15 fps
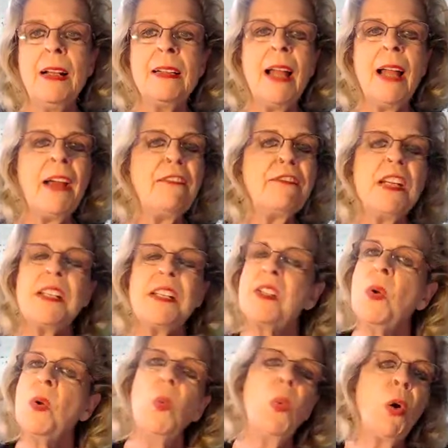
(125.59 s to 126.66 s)
Life
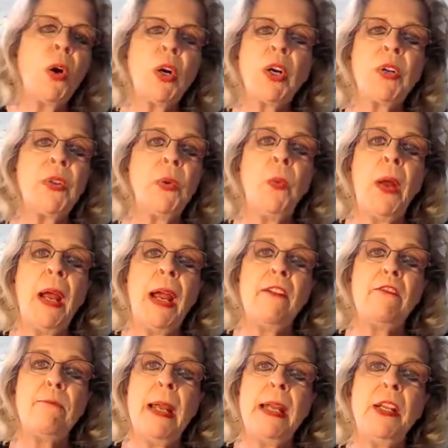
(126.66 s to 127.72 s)
doesn't work the way
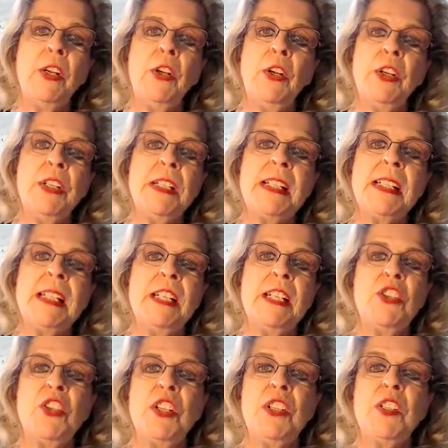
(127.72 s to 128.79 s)
of making good
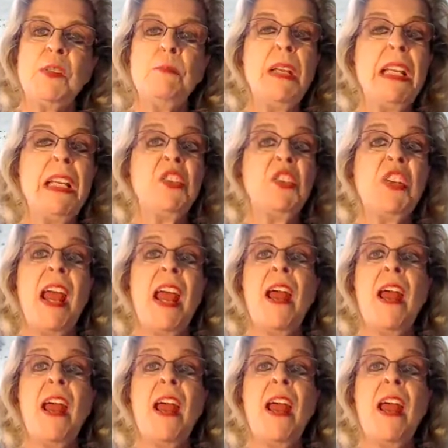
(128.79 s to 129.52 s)
decisions means